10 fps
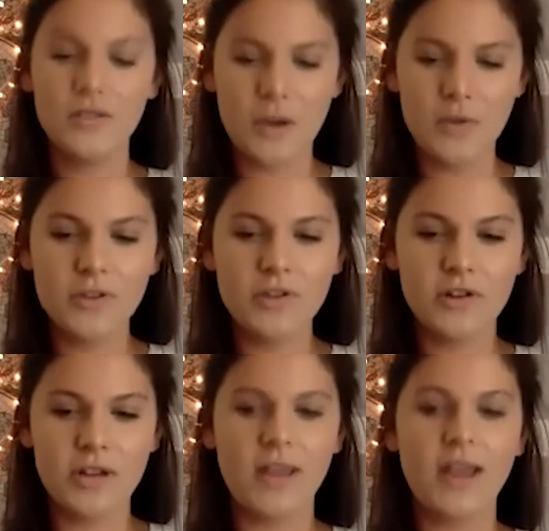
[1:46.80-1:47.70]
Tone
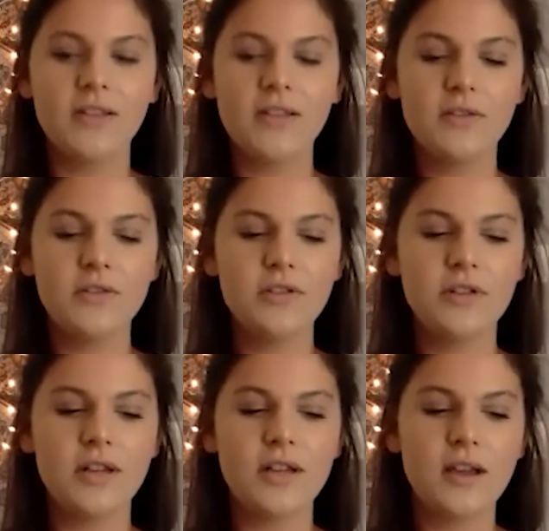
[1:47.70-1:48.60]
Tree, and Tone
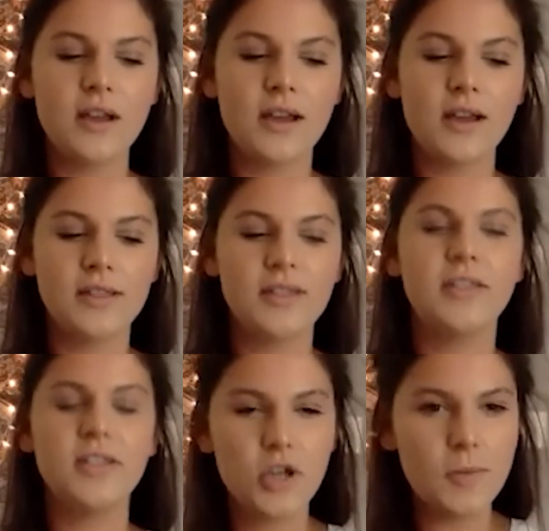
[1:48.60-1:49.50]
Tree is a
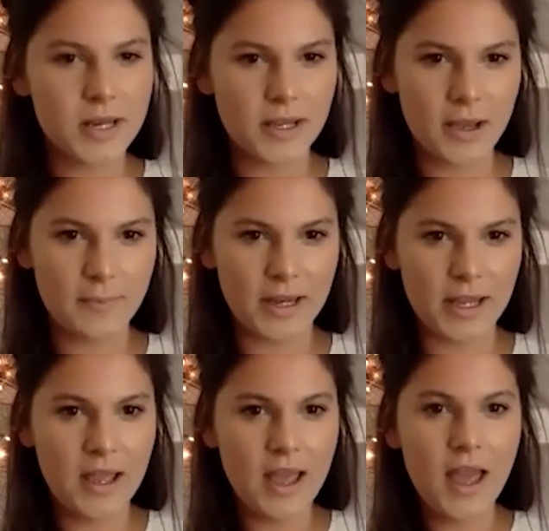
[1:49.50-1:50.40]
distributing
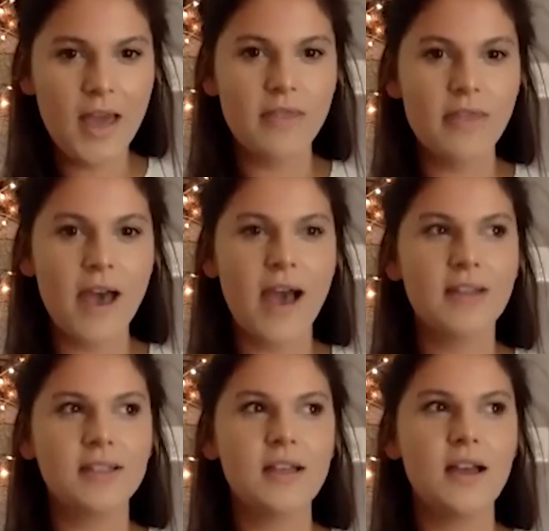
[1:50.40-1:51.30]
company
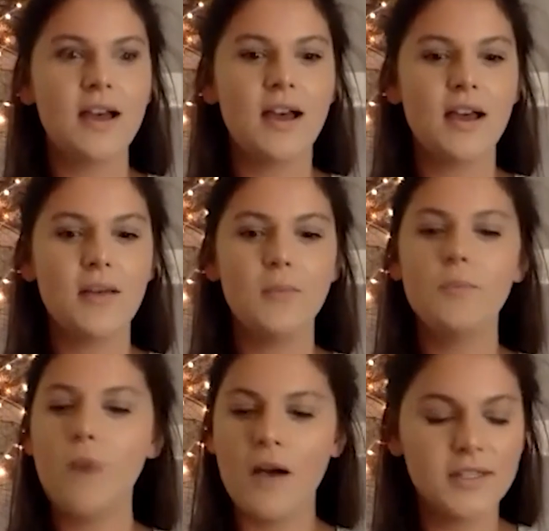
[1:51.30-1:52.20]
that
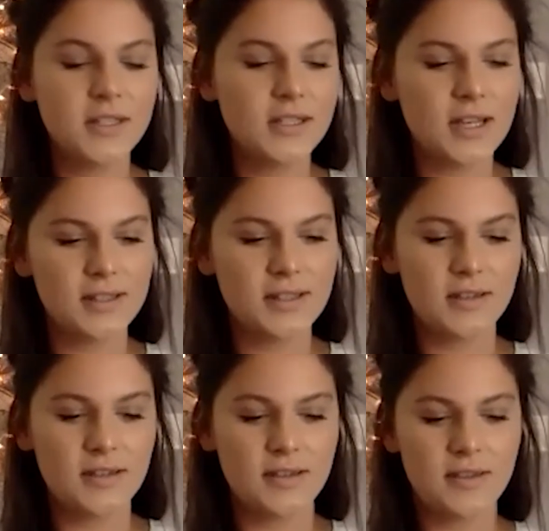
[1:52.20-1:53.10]
obviously does
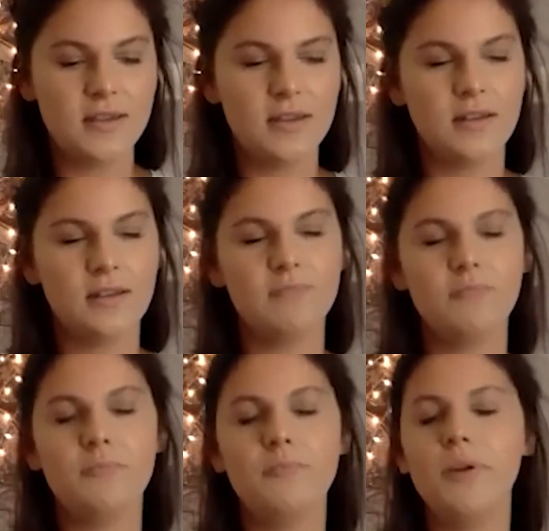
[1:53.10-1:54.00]
the
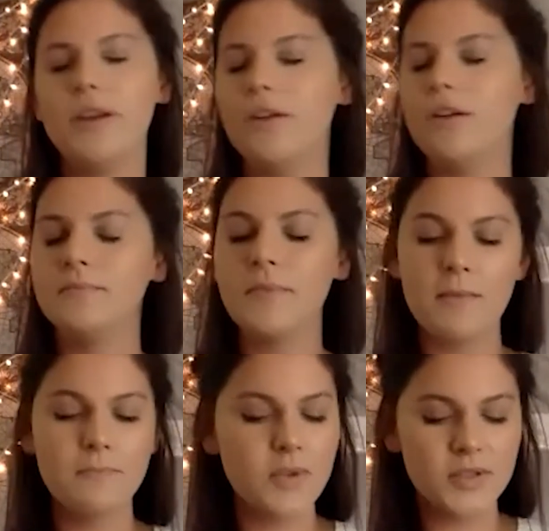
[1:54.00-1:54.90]
putting your
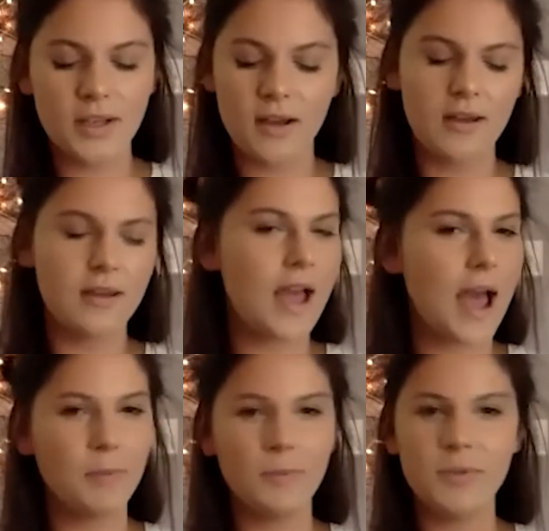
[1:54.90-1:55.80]
music on
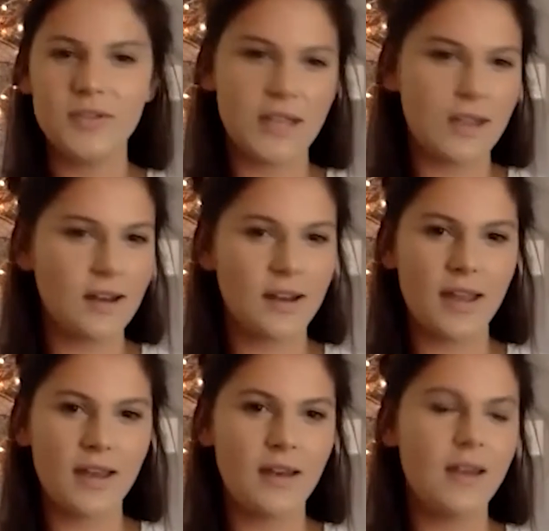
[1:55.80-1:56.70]
Apple Music
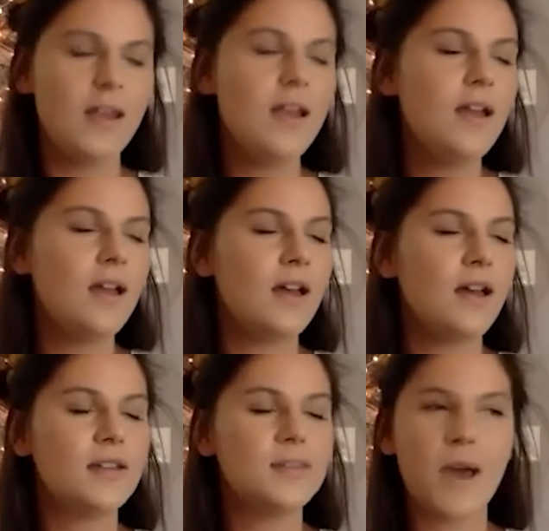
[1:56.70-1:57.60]
and
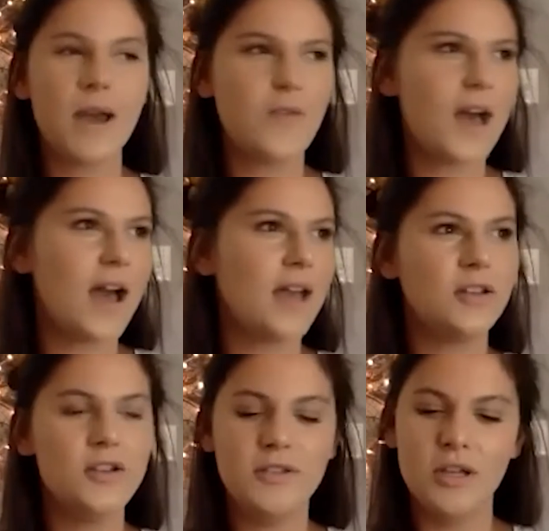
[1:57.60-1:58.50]
Spotify
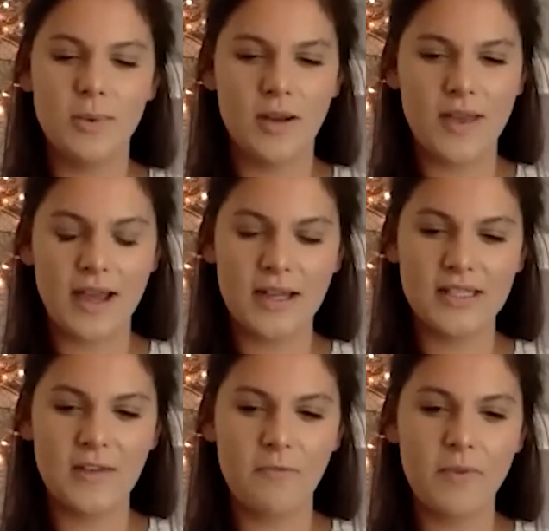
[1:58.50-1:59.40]
and YouTube and all that kind of stuff.